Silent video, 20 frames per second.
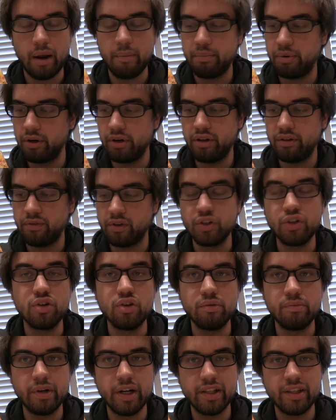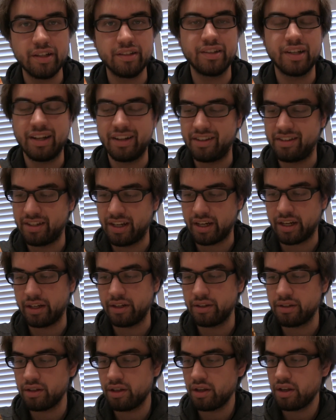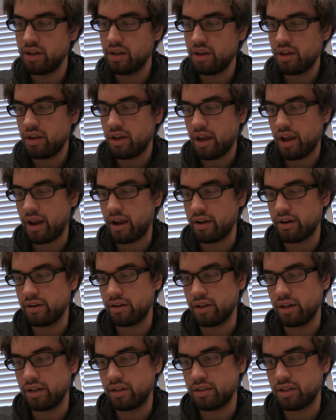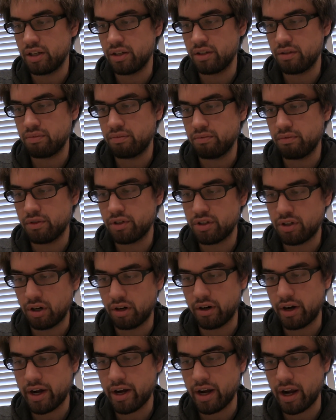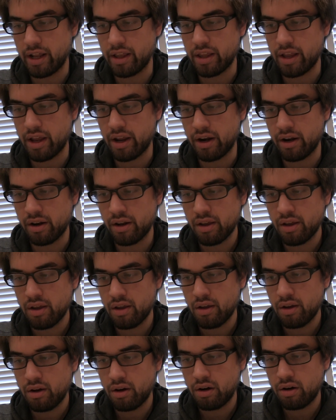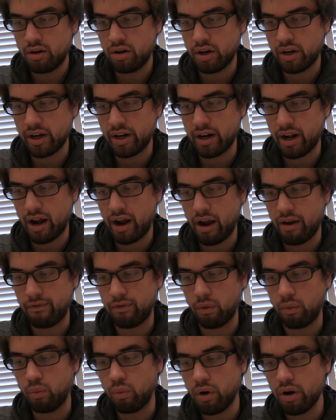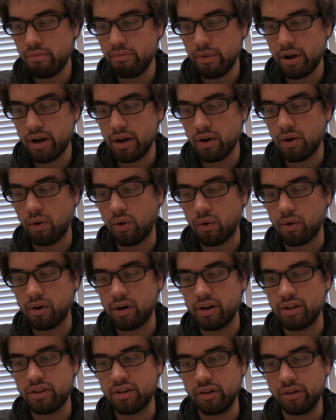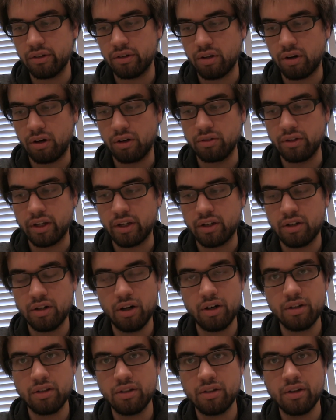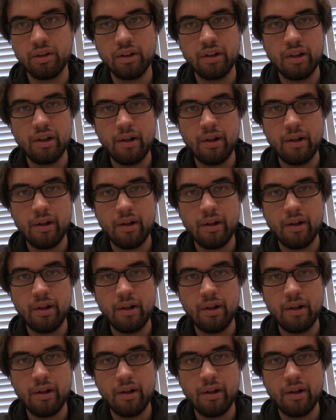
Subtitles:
I put it in for 2 minutes and 10 seconds, and it says stirring, and then cook on high for 1 minute or until thoroughly cooked.